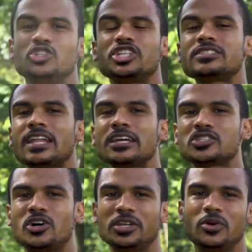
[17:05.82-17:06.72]
just like
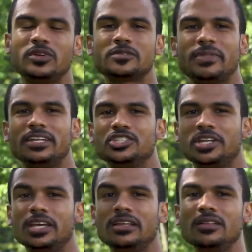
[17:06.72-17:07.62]
Tanya was
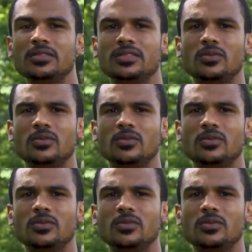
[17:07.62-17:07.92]
mentioning,